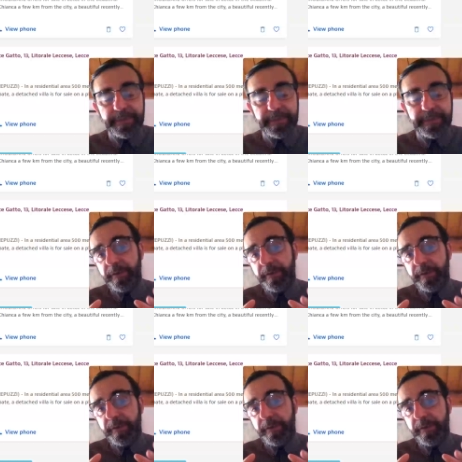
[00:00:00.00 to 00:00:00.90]
in
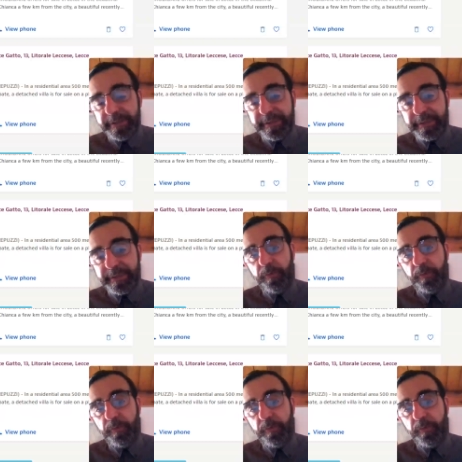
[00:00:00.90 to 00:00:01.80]
particular in the south of
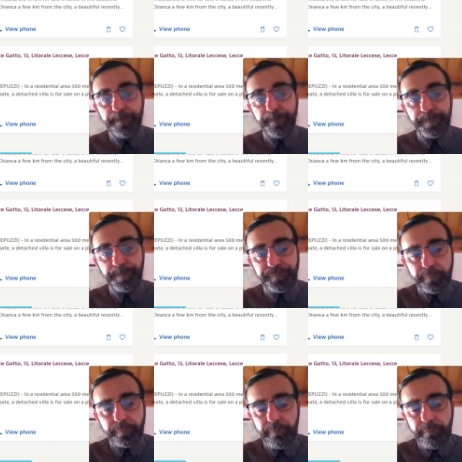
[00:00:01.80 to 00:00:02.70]
Italy,
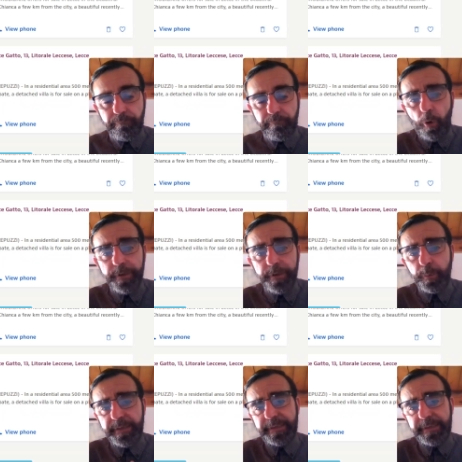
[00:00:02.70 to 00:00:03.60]
only
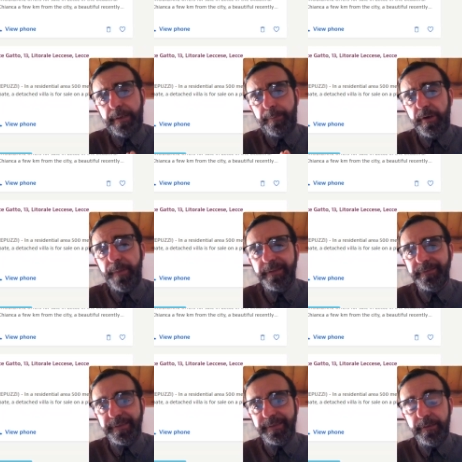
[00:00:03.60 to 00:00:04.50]
during the summery
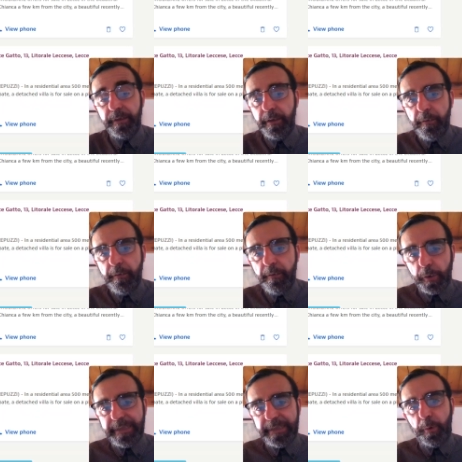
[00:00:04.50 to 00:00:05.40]
months. For
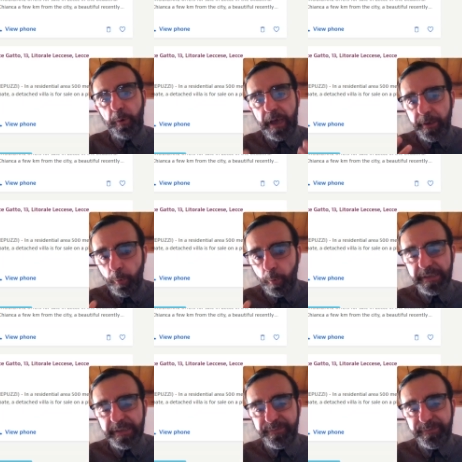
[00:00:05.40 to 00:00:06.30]
example, I
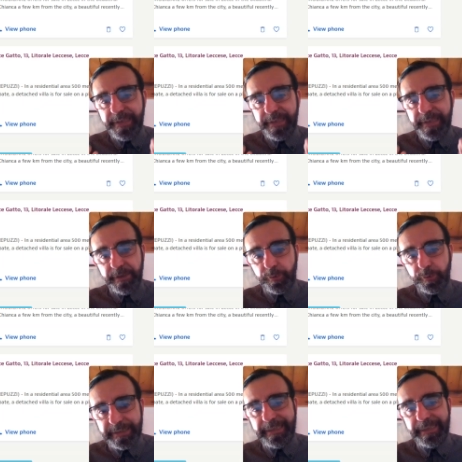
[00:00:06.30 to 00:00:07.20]
always find
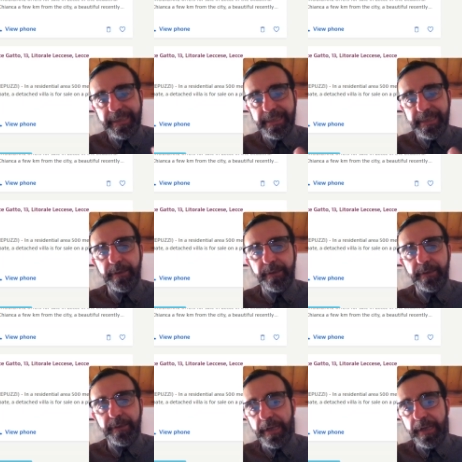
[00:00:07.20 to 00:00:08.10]
interesting the idea to
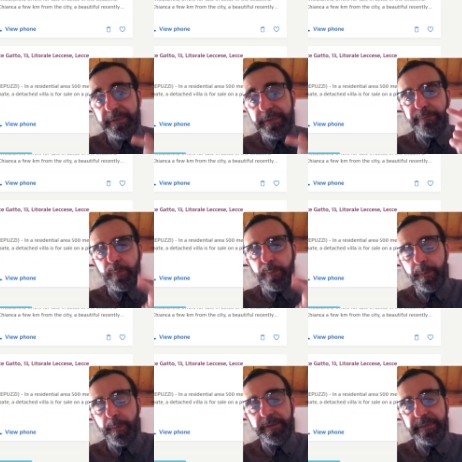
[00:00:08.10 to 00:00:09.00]
rent these
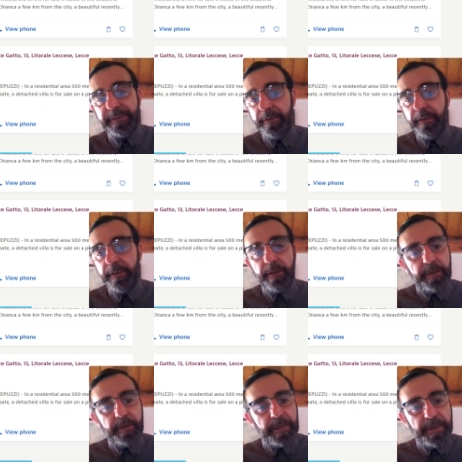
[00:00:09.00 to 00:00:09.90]
properties
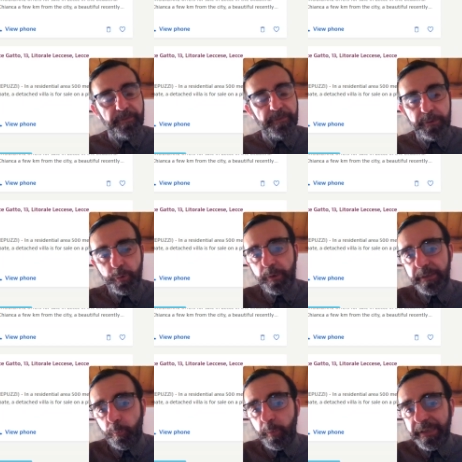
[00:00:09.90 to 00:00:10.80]
even during
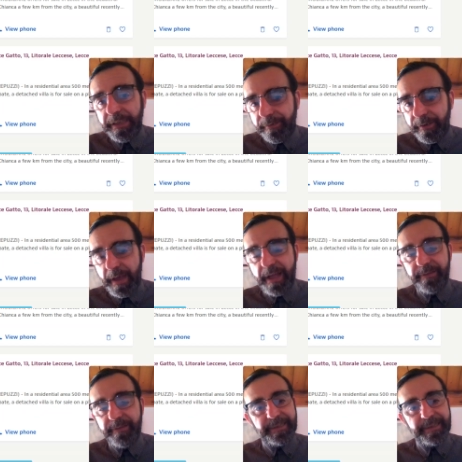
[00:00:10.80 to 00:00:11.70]
the wintry
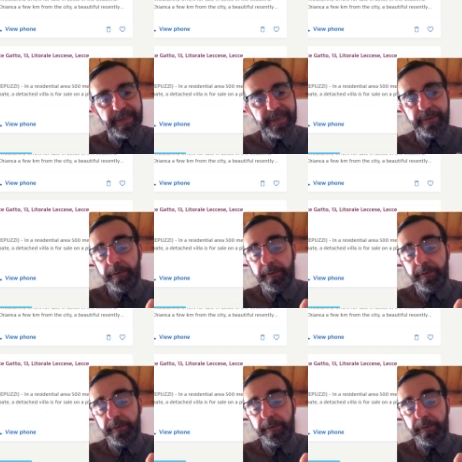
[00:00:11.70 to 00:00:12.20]
months like